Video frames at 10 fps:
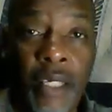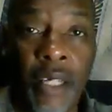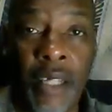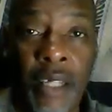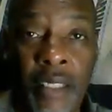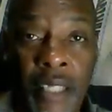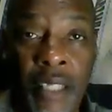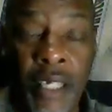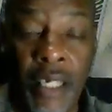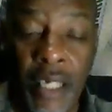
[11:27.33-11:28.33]
Now the
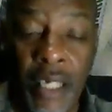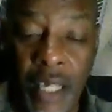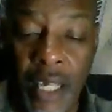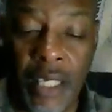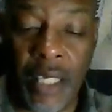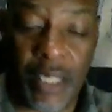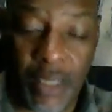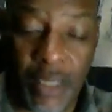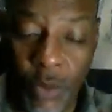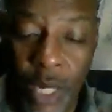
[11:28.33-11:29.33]
DRC
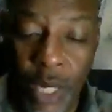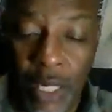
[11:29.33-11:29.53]
is